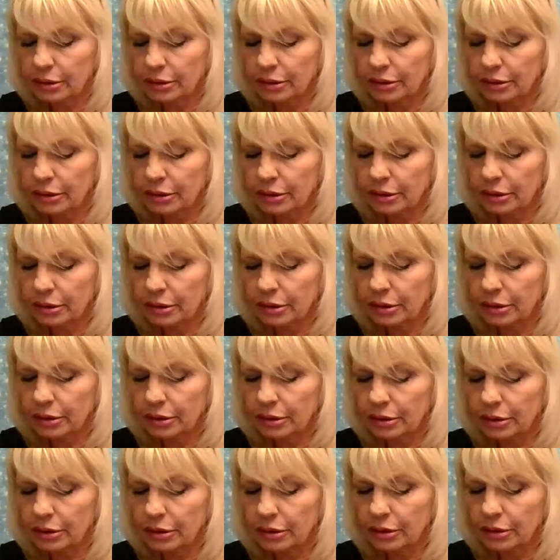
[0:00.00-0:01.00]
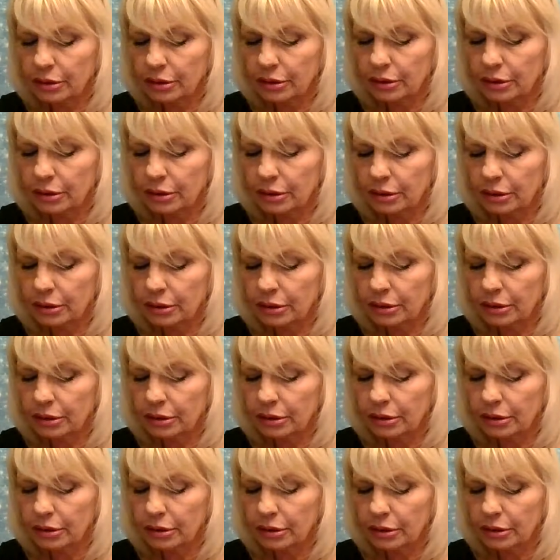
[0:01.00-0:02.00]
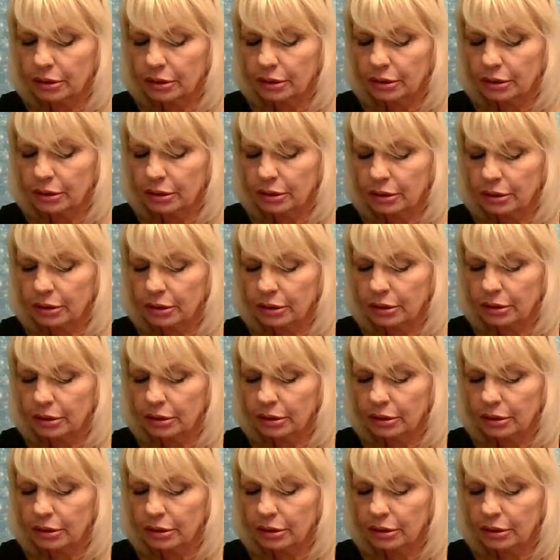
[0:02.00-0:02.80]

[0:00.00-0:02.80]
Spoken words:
[no speech]